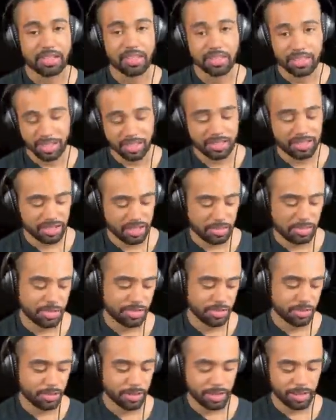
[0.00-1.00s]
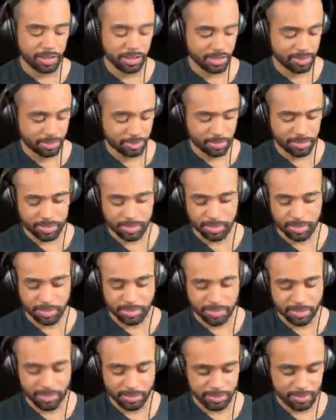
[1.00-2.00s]
This seems familiar.
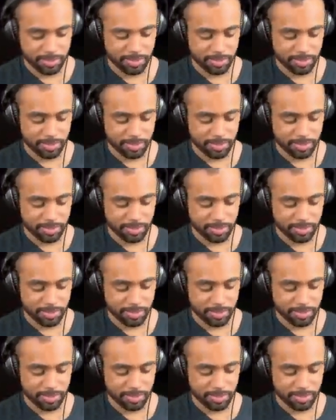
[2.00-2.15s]
Those